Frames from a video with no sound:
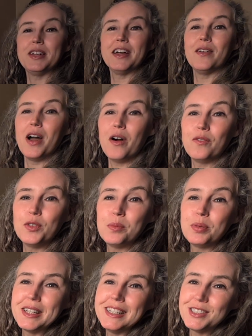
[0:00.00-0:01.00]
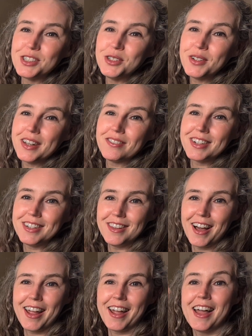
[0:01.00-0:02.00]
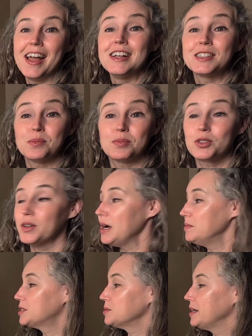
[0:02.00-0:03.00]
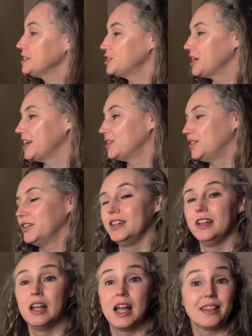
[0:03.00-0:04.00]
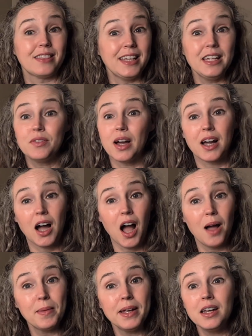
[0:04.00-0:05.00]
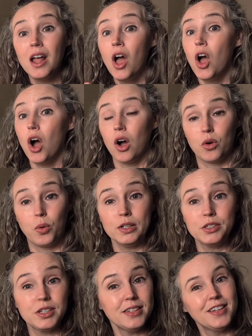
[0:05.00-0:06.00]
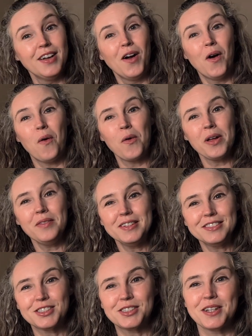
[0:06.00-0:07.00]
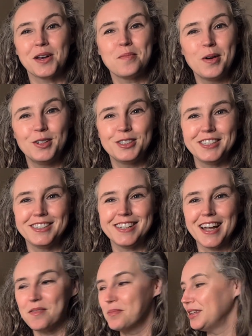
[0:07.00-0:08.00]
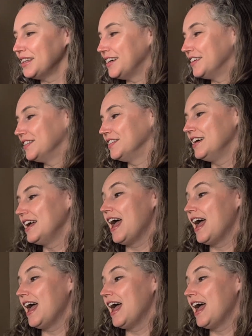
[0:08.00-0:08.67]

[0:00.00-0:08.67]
video helpful, please do give it a like, subscribe to my channel, leave a comment, a question, or even just an emoji down below.